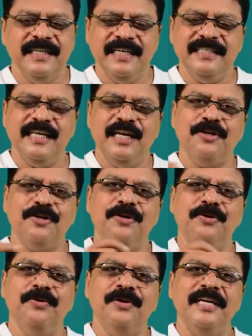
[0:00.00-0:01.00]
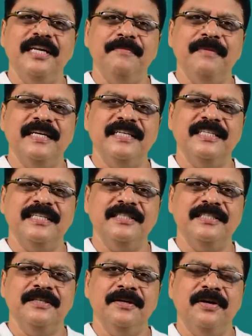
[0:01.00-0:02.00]
that is electron donating by
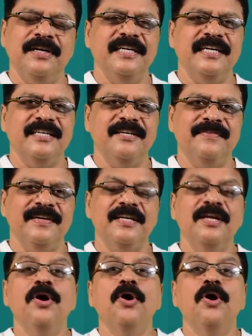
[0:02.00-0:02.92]
resonance or inductive effect,